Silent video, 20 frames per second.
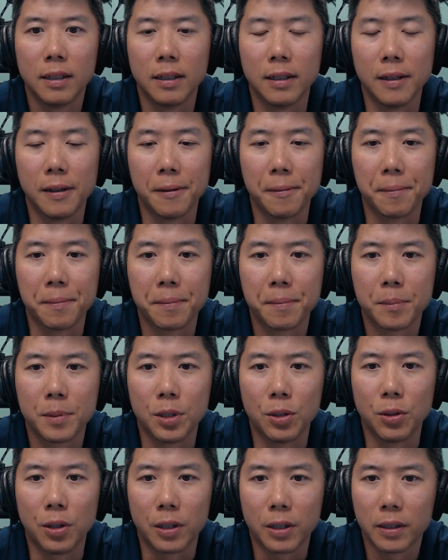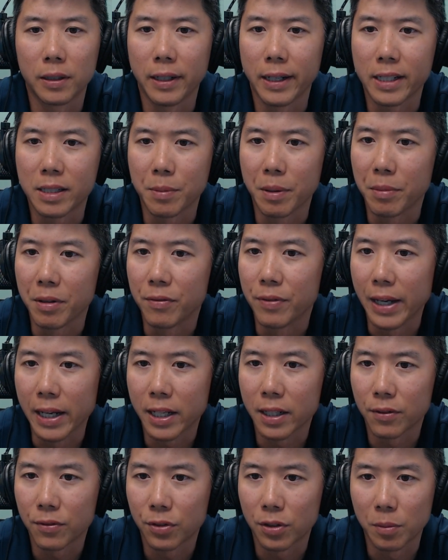Um, you know, our clients may be
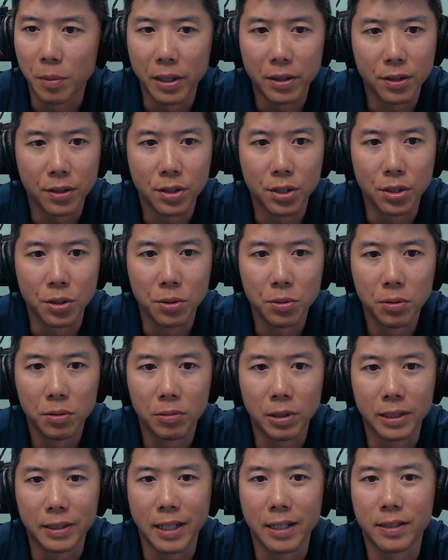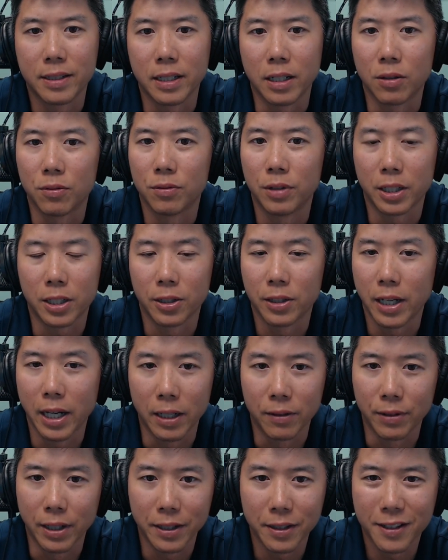vacant for a month or two while testing at record high
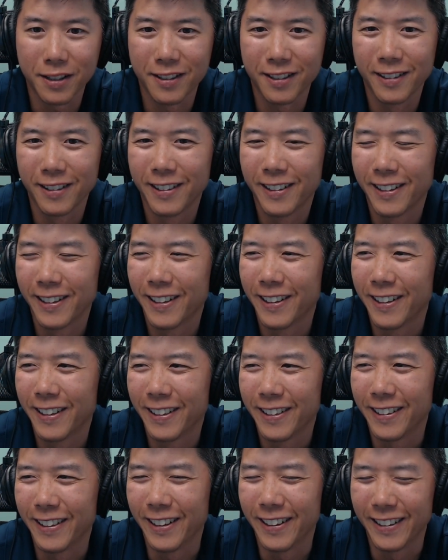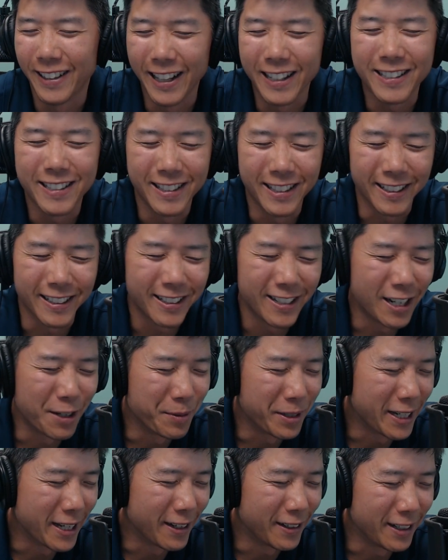rents. Yeah, that's the
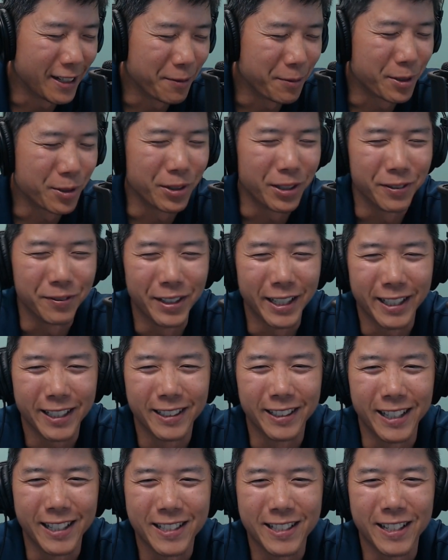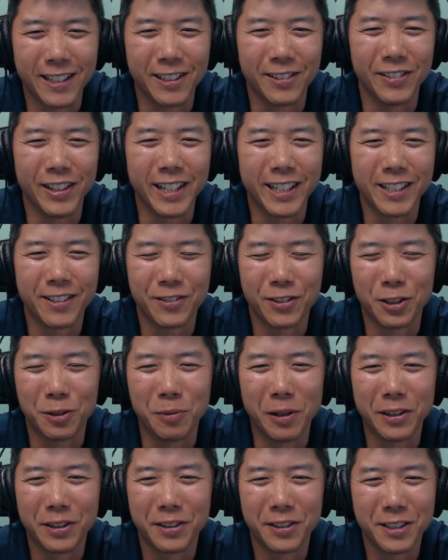commonality between my clients that are vacant for a
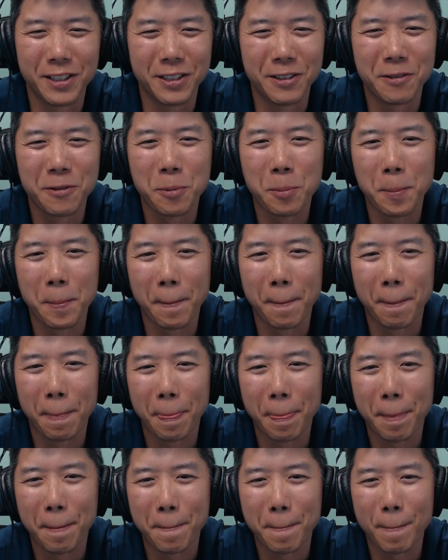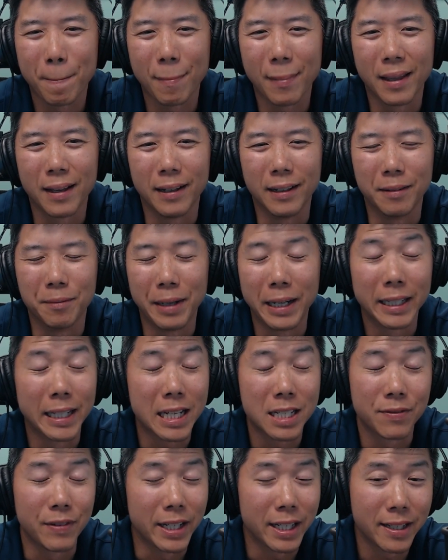month or two. Uh, my
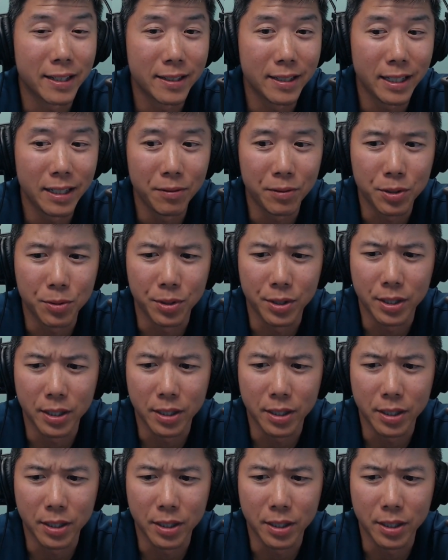last vacancy, which was